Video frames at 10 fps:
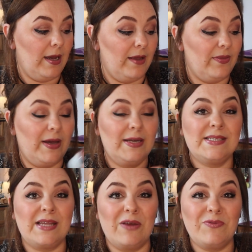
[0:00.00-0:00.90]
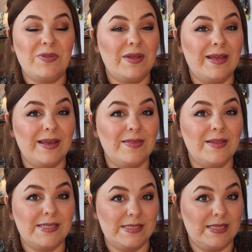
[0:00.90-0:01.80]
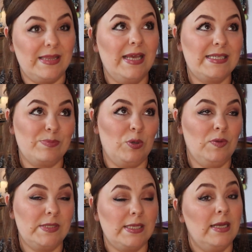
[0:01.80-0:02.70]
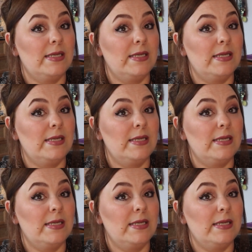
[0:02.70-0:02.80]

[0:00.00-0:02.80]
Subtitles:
And that is everything in this month's